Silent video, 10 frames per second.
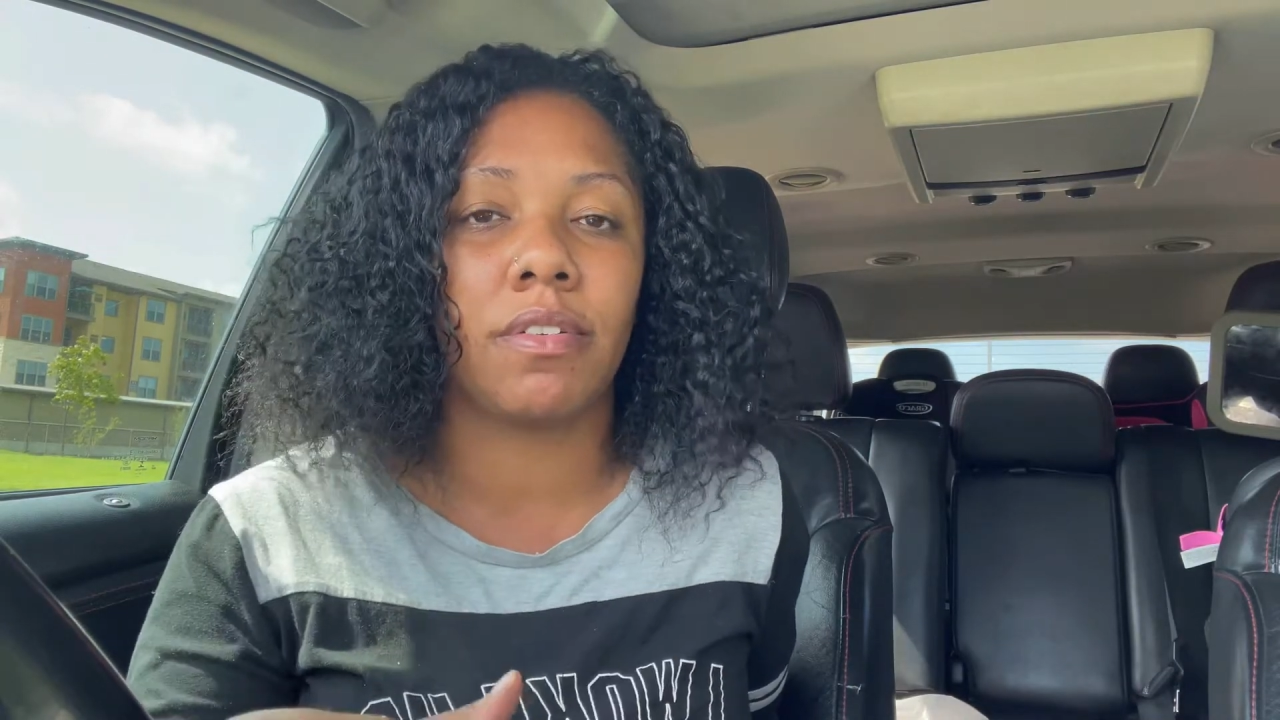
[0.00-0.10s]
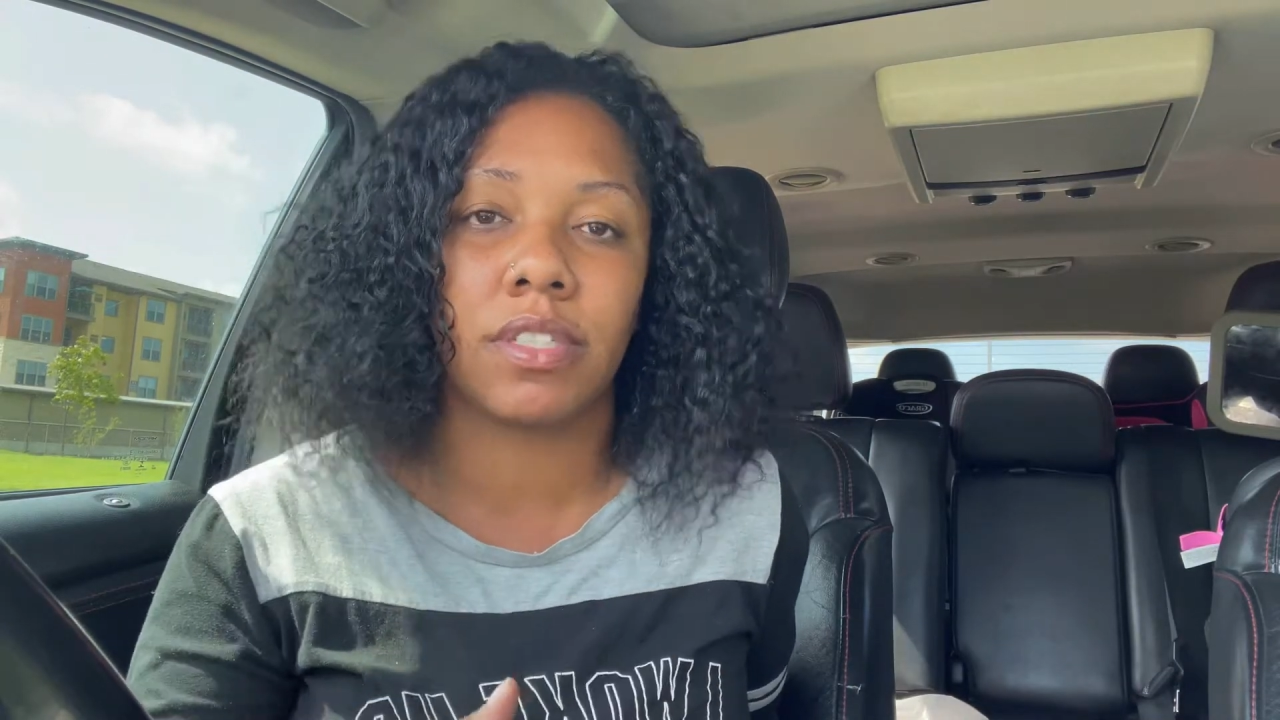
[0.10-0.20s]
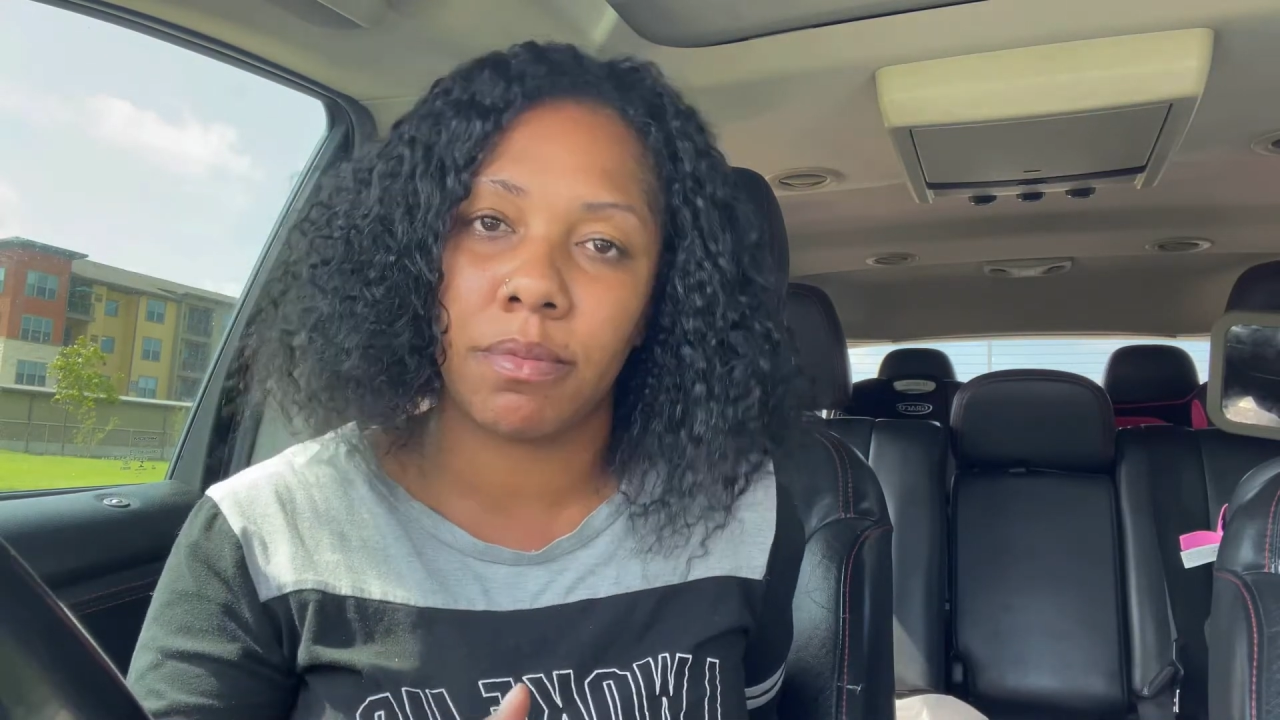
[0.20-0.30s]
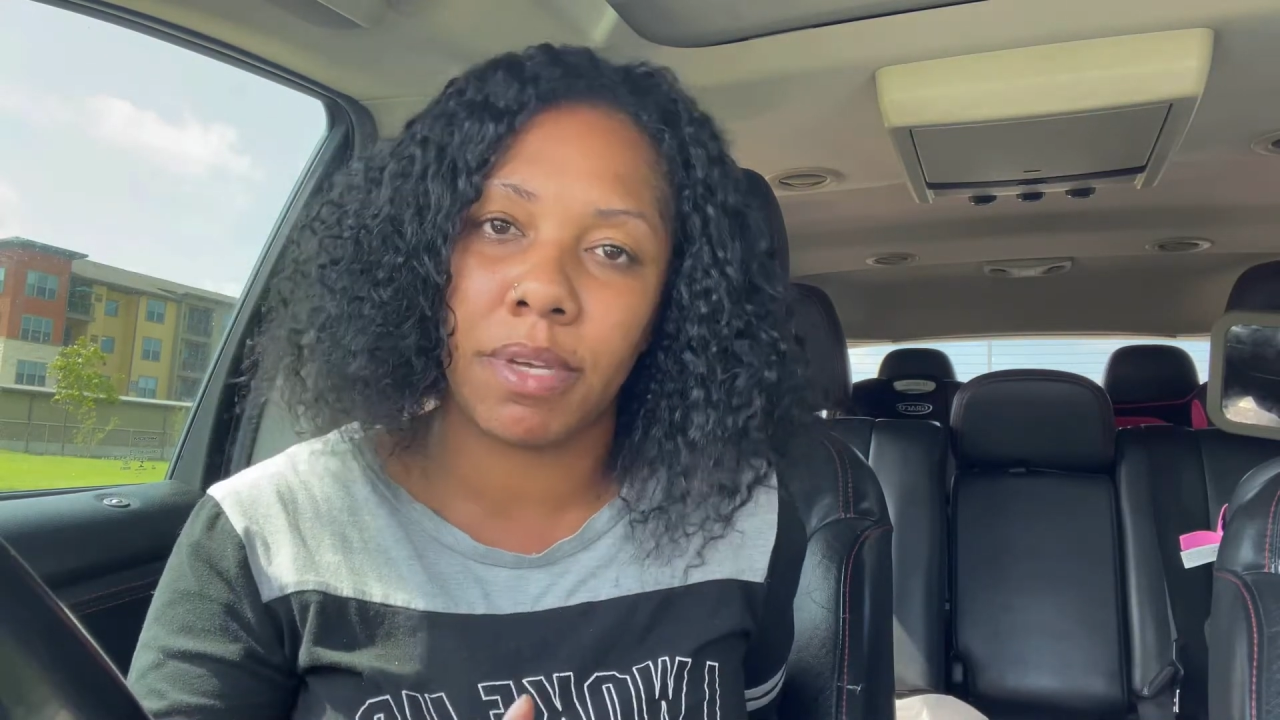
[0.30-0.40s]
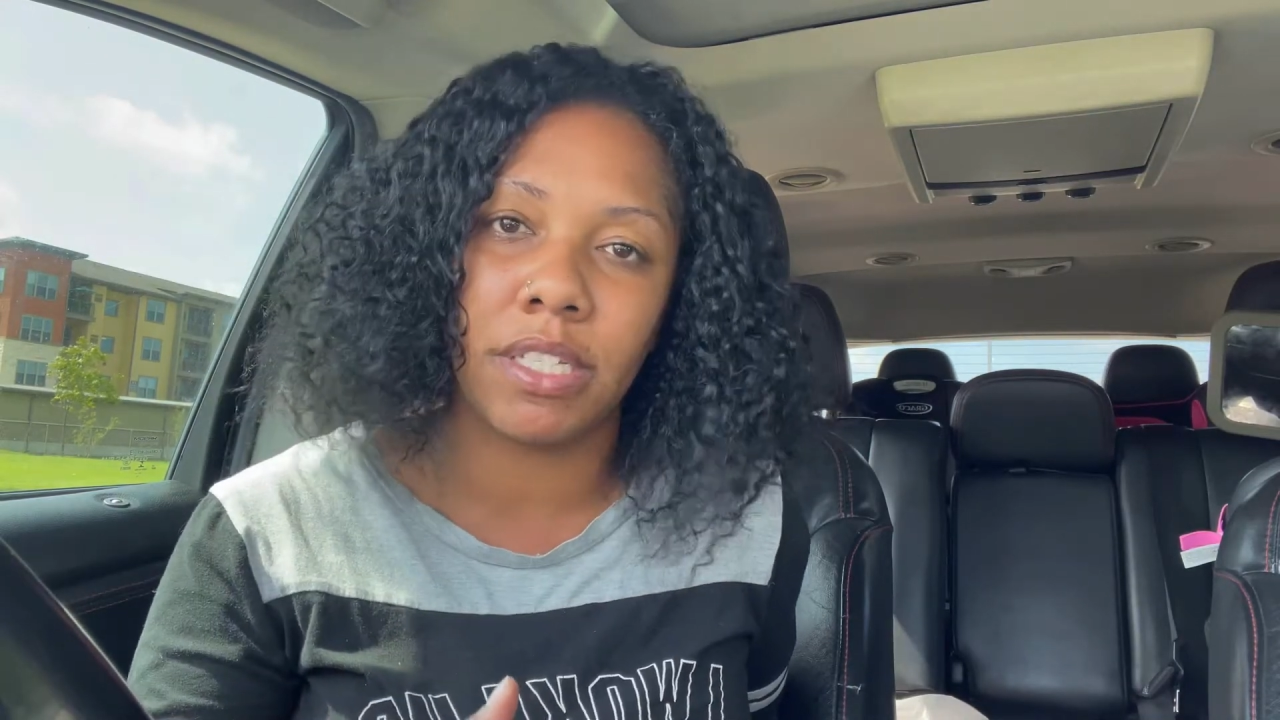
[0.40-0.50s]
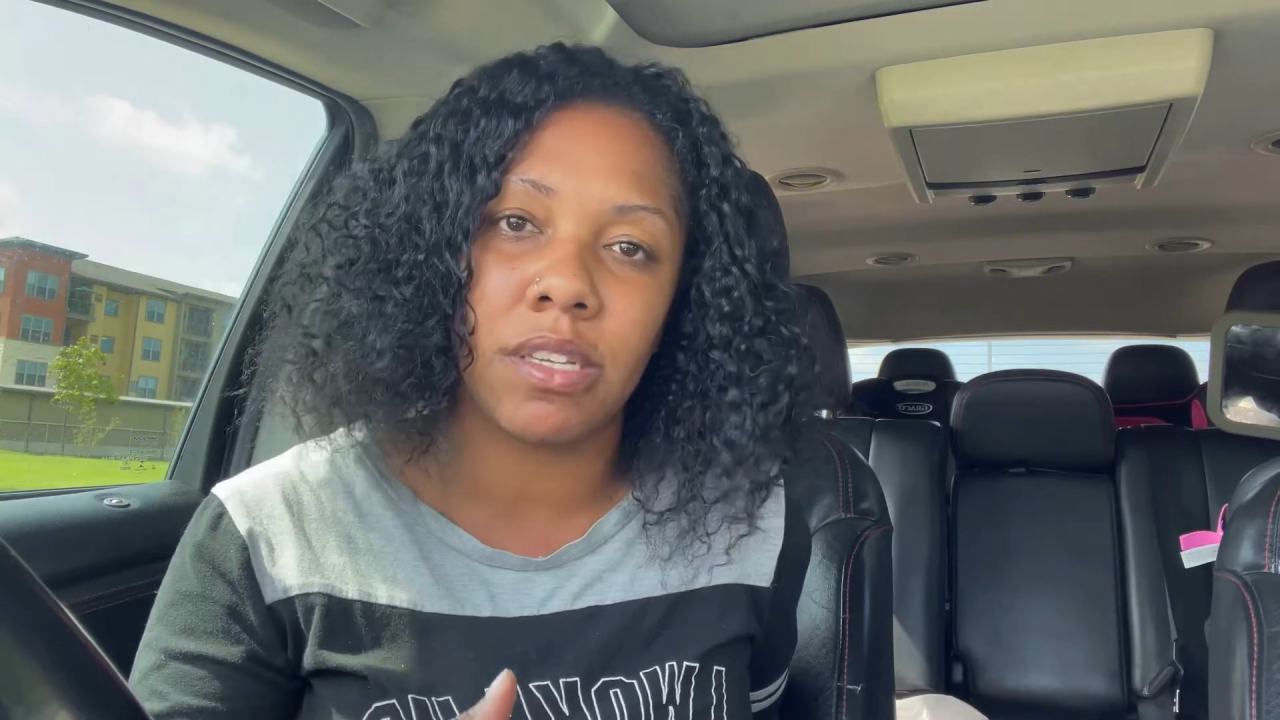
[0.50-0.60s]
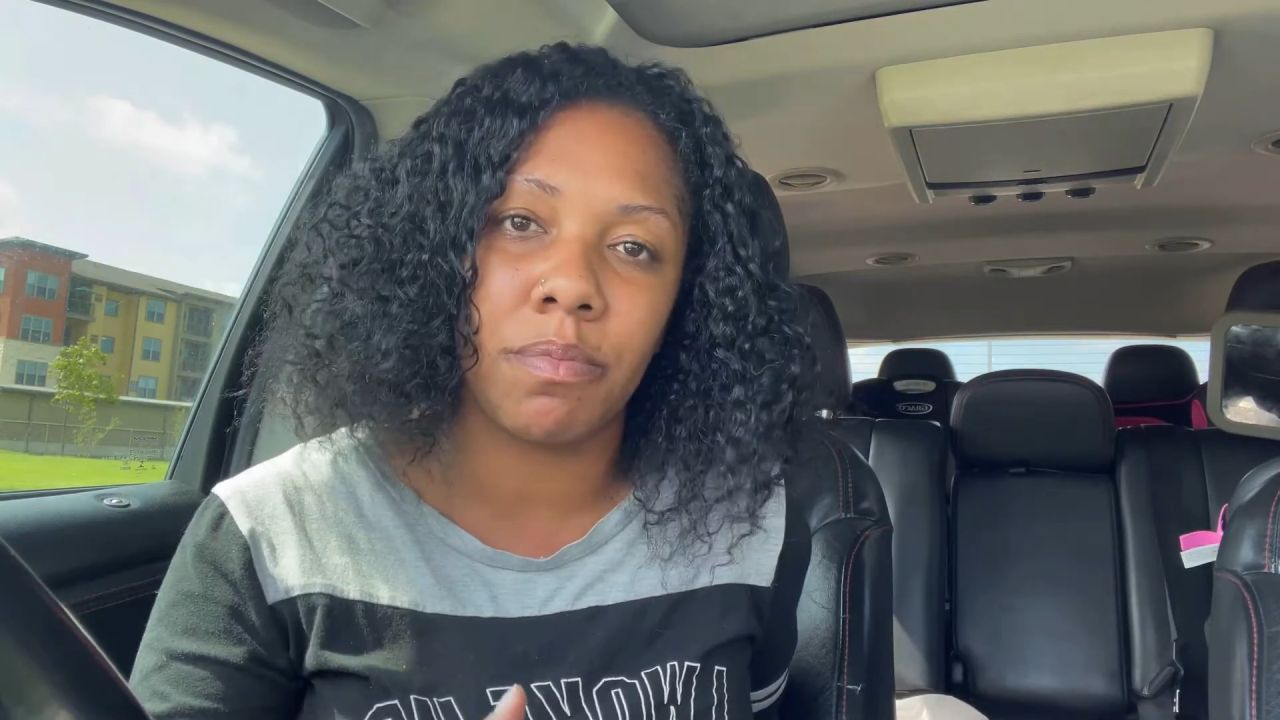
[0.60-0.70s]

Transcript: on demand